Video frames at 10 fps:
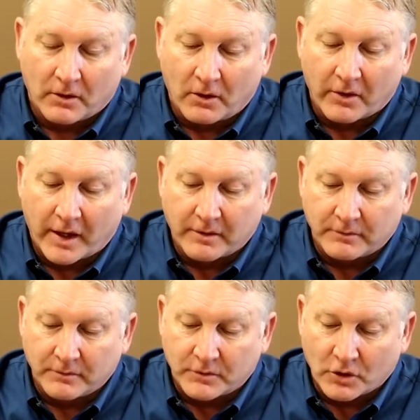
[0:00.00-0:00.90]
all that.
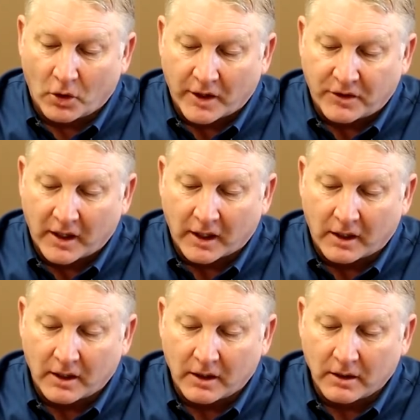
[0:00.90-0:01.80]
So I
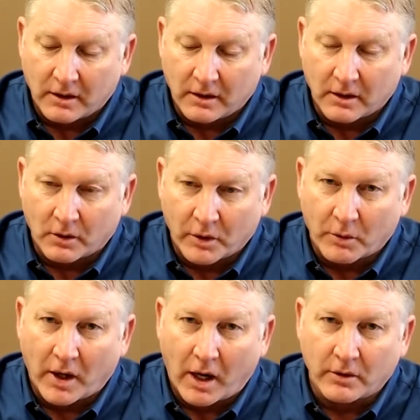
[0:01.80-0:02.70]
think you know, we
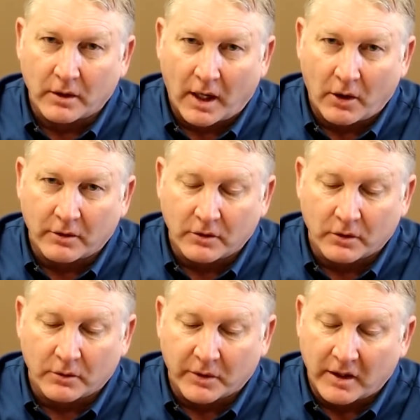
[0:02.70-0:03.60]
were out out of
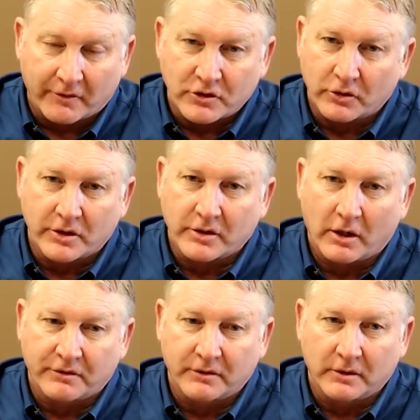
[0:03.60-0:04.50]
do, we didn't have a jury
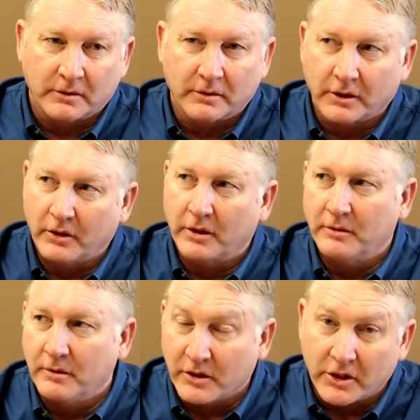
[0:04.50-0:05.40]
trial for a
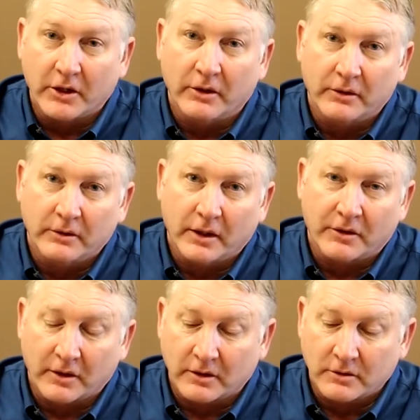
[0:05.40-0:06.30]
good year, I
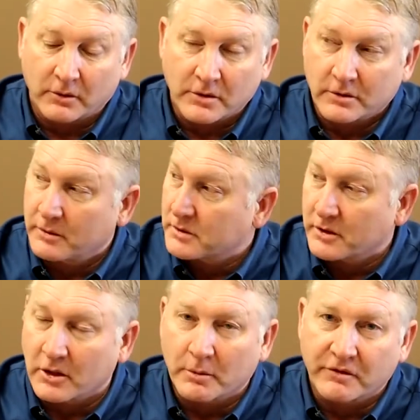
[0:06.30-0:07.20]
think. So it was it was
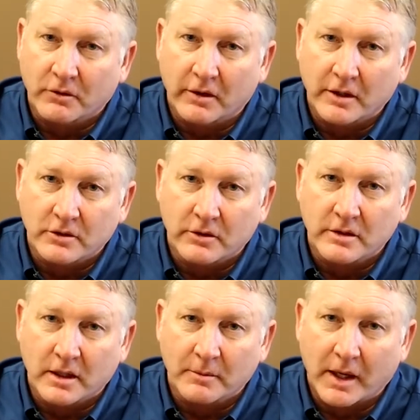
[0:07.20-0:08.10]
a year before any
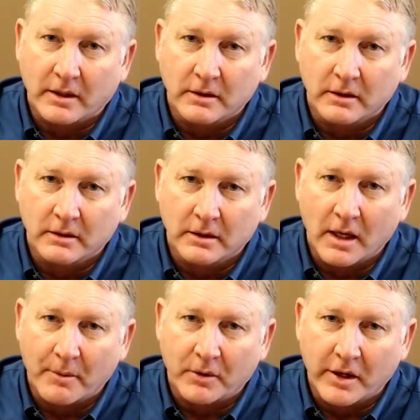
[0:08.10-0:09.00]
juries came back to
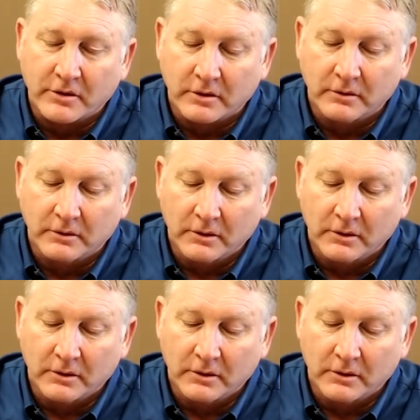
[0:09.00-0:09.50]
an operation.